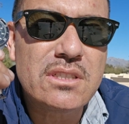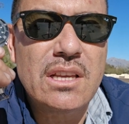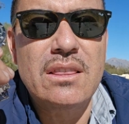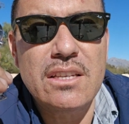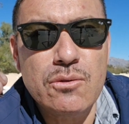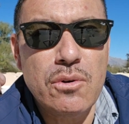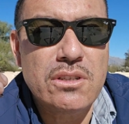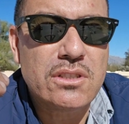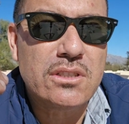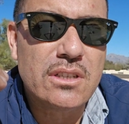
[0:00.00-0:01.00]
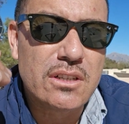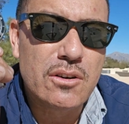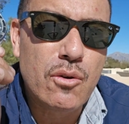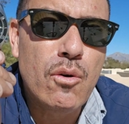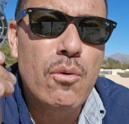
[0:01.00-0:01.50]
that this watch is a
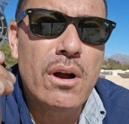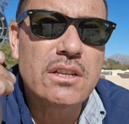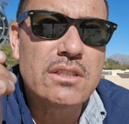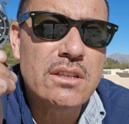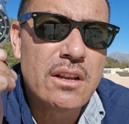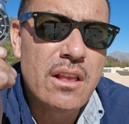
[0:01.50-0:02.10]
cool watch